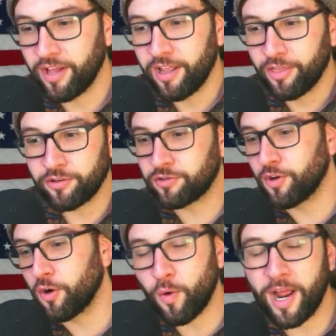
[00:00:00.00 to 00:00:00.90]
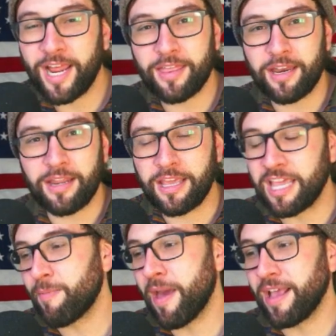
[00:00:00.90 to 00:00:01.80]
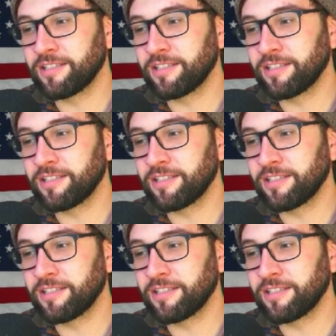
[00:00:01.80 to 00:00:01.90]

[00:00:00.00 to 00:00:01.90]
there's no way that eBay is